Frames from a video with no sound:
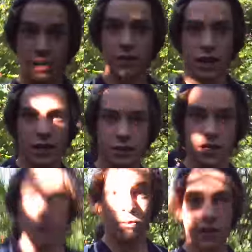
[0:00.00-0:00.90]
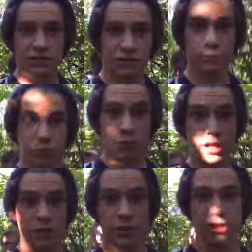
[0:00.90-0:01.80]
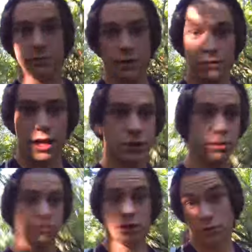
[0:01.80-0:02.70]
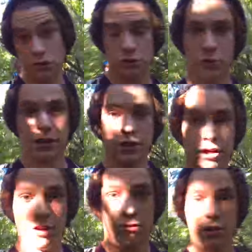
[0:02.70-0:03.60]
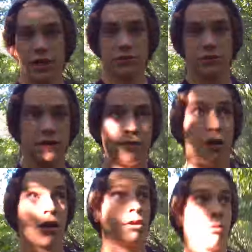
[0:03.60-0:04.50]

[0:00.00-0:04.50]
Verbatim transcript: in Alaska, and we have some pretty crazy mud flats, so it should be really interesting vlog.